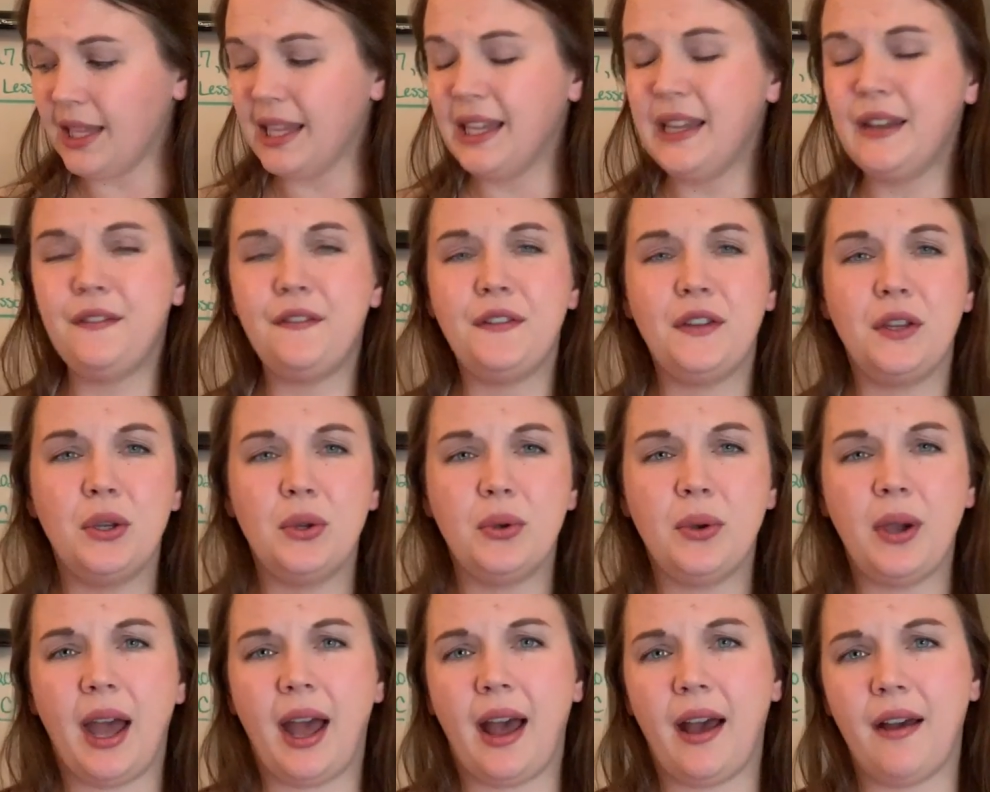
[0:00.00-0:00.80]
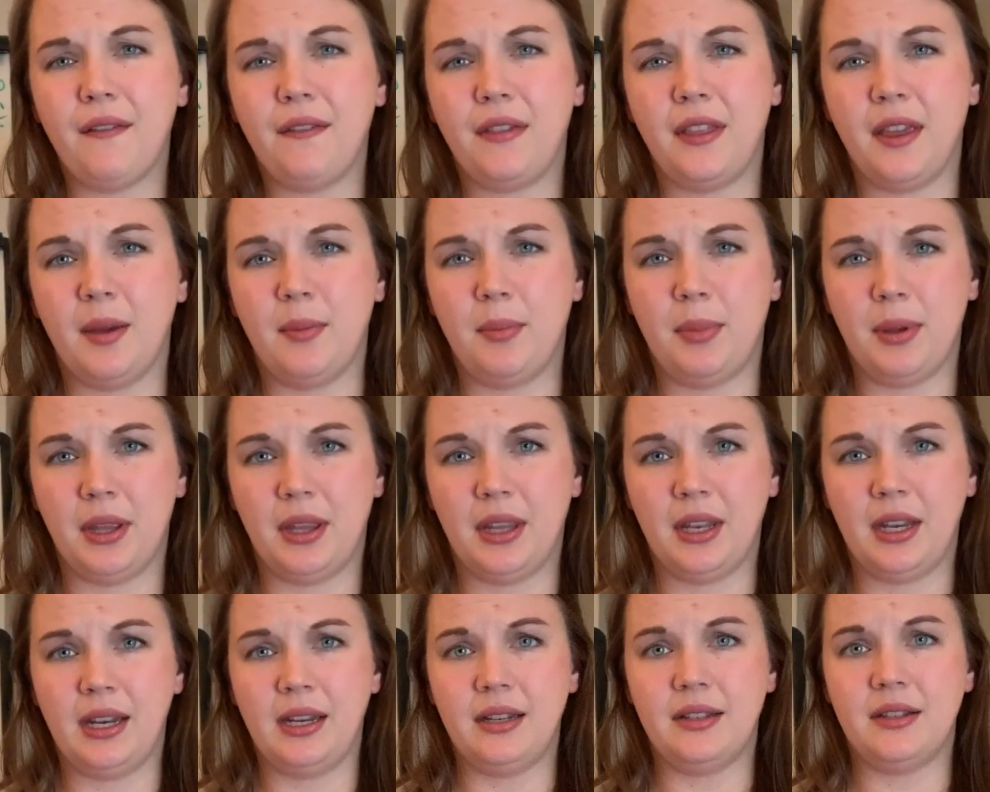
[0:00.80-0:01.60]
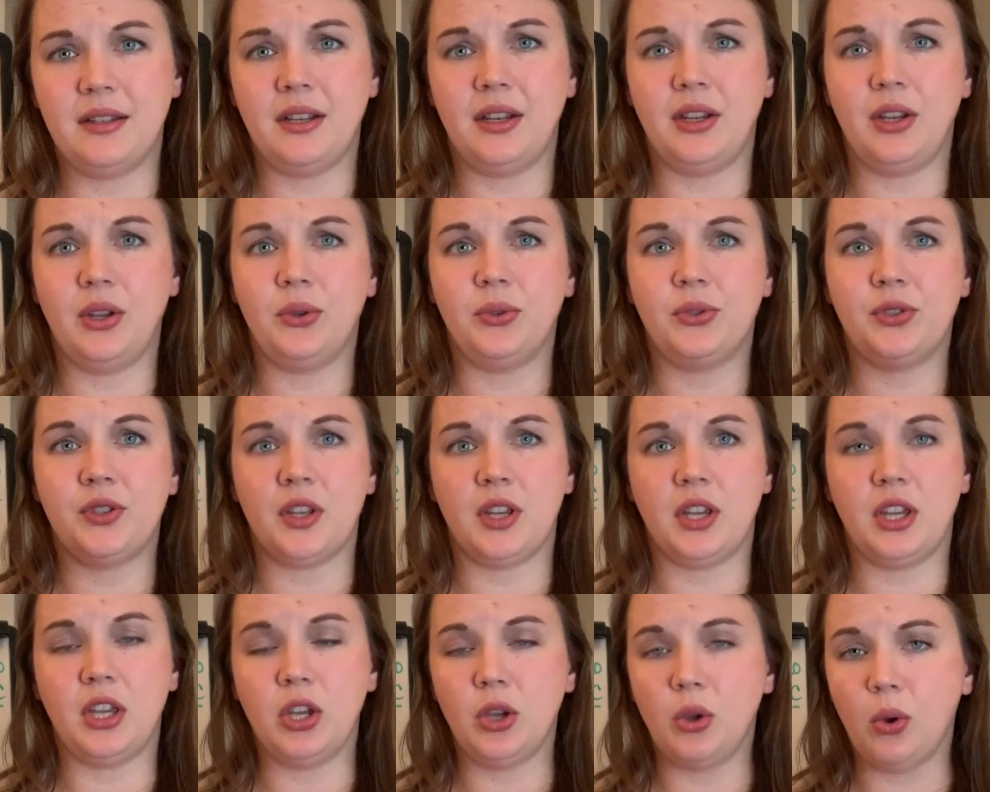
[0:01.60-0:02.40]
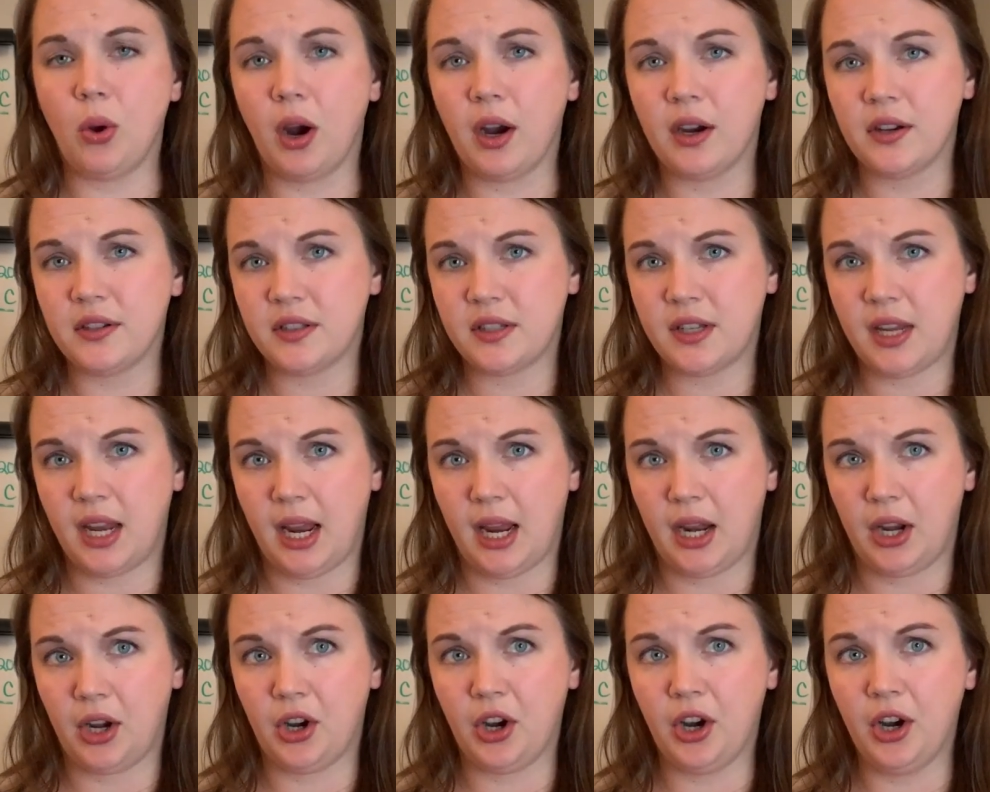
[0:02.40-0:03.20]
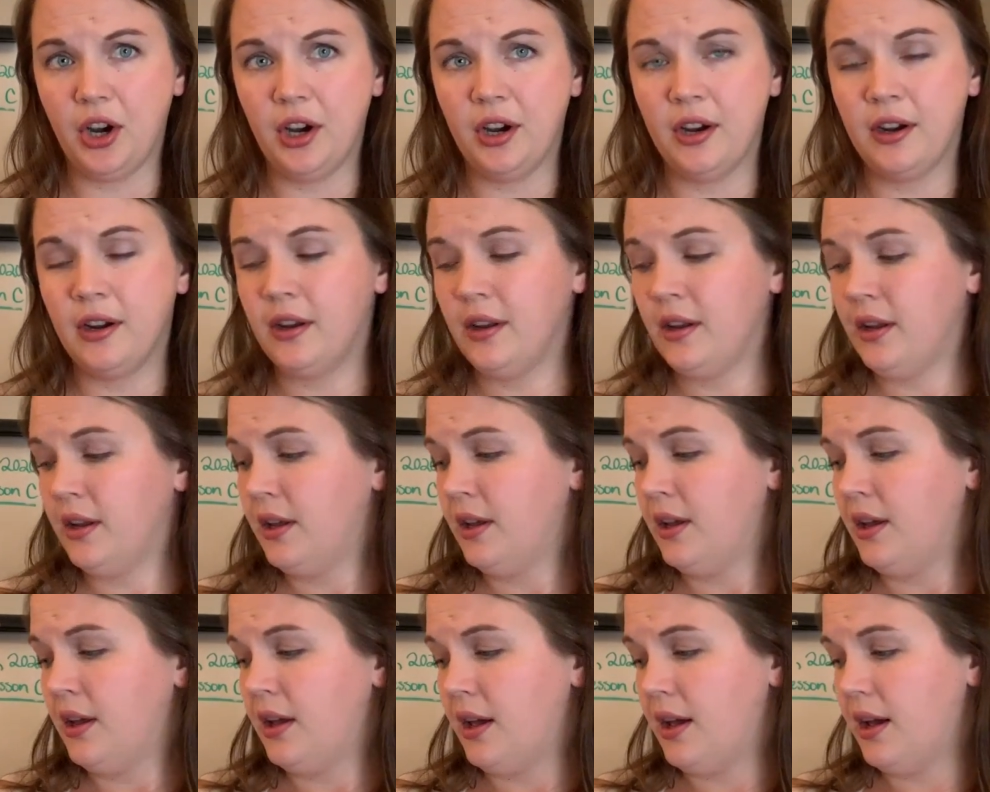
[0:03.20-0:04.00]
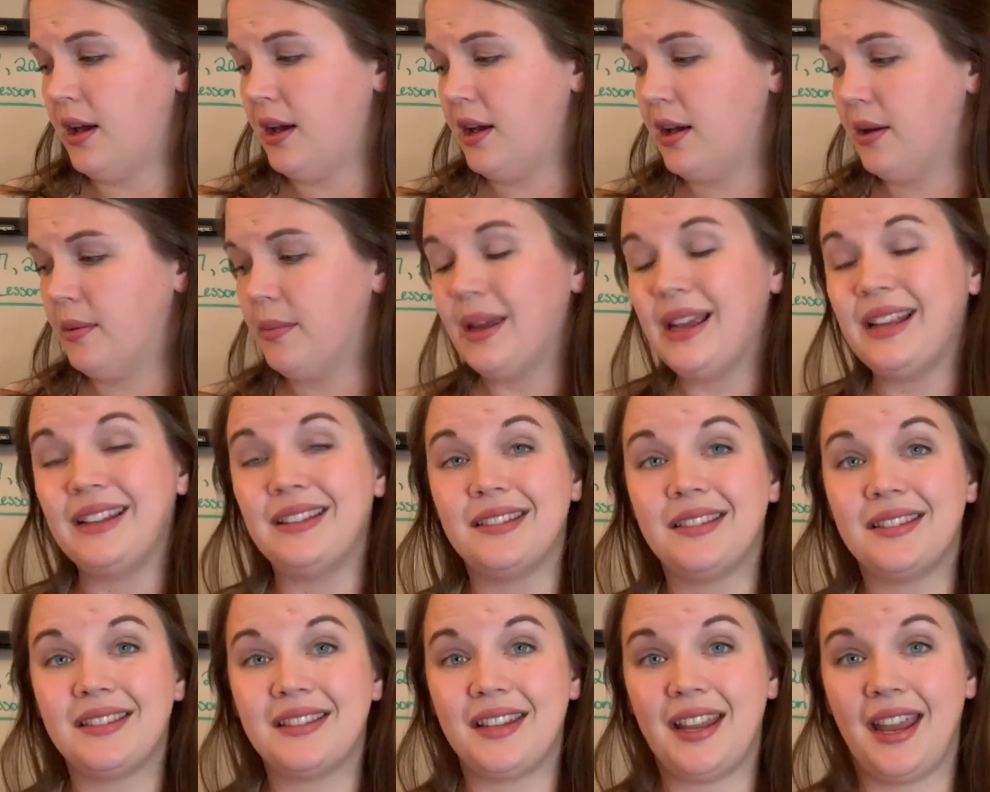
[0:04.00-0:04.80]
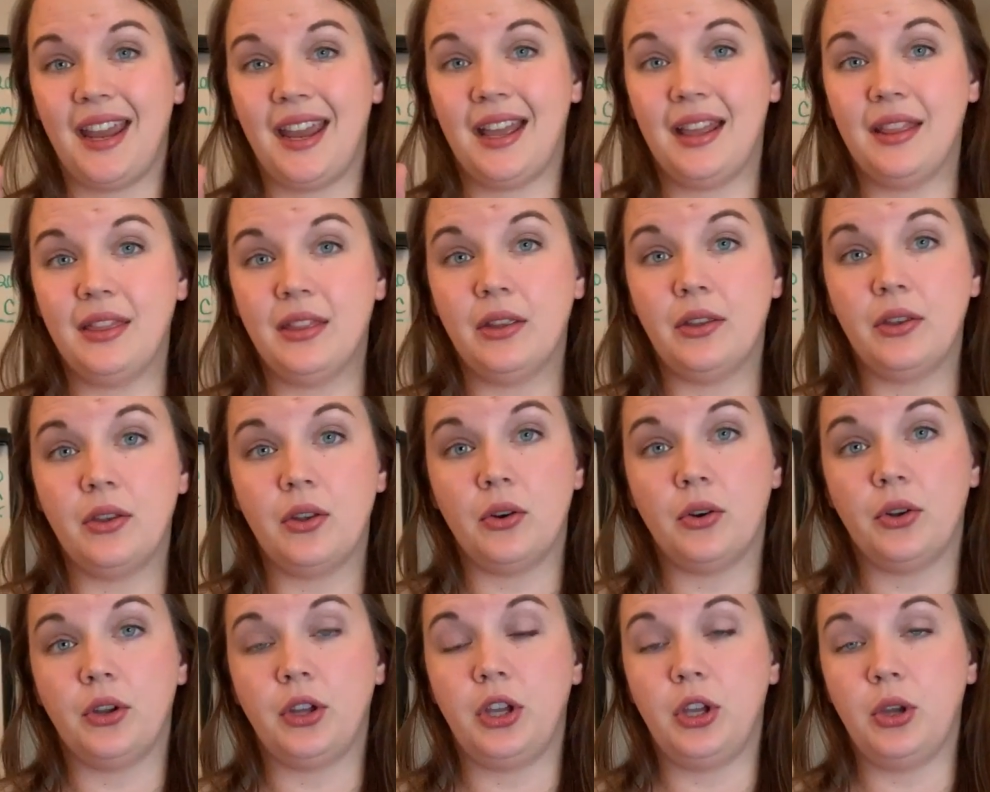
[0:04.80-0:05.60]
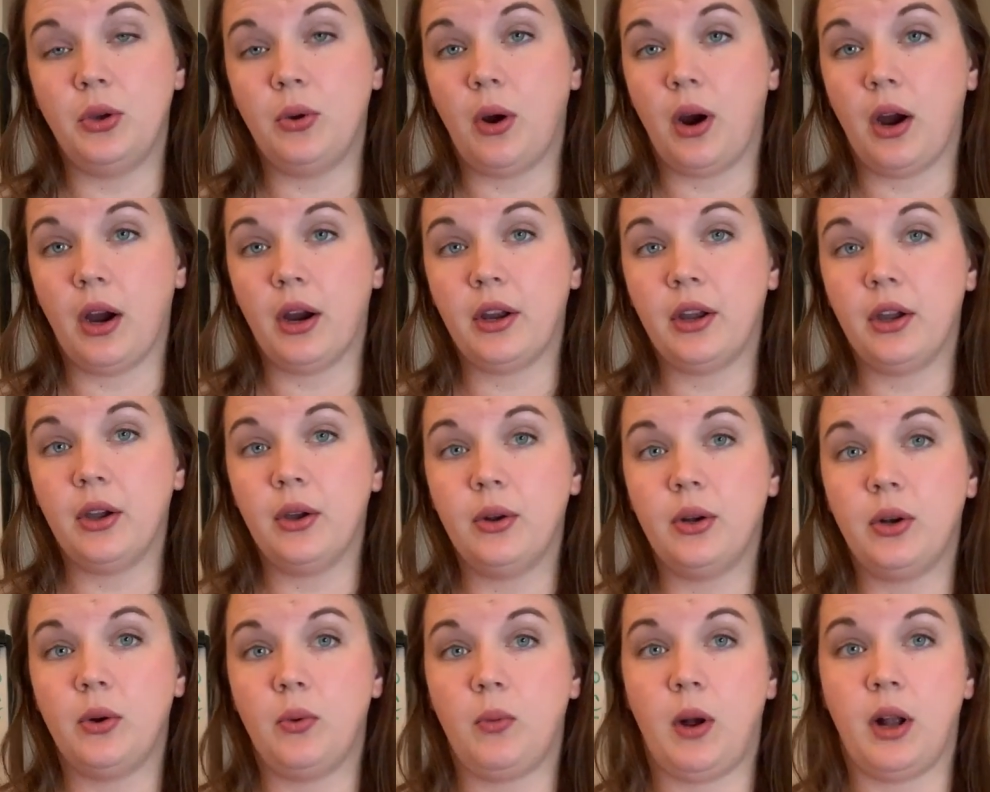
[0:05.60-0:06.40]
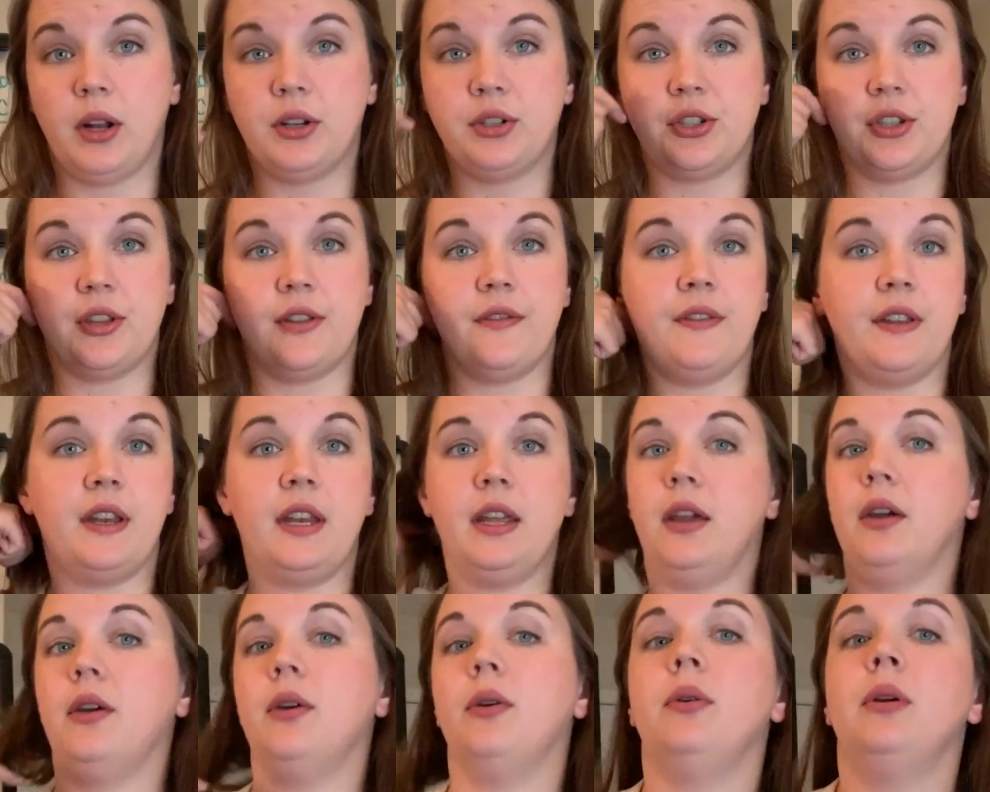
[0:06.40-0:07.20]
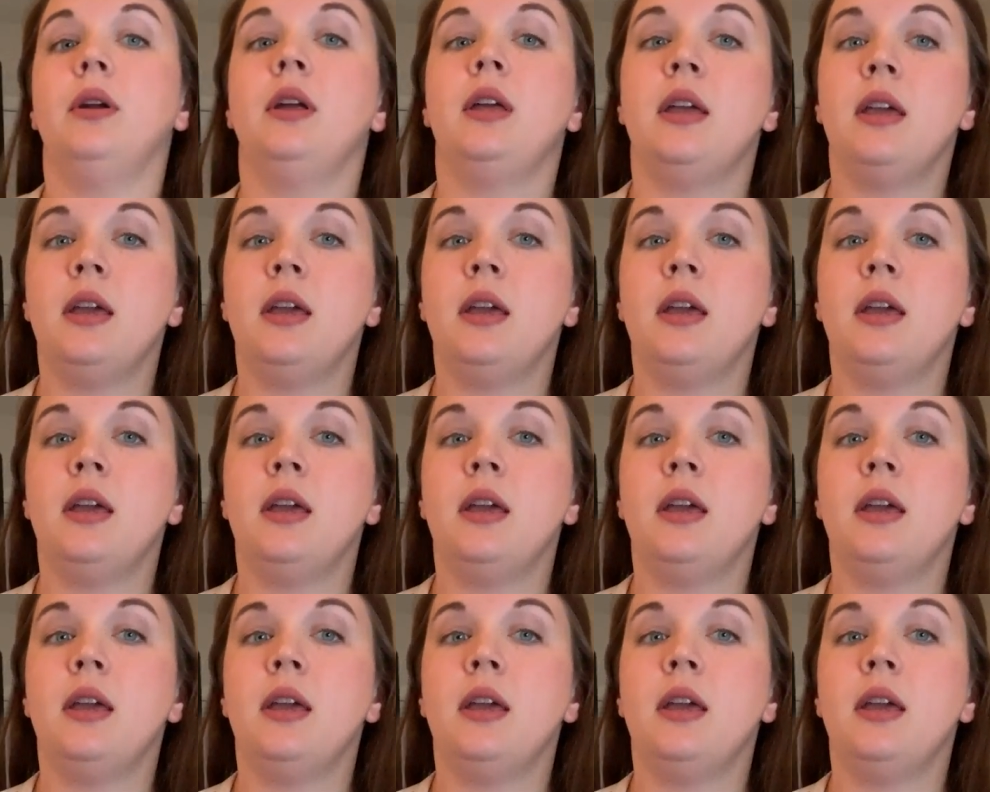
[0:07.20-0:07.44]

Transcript: if you have the ability to use the QR scanner um, and scan the little QR code and watch the video.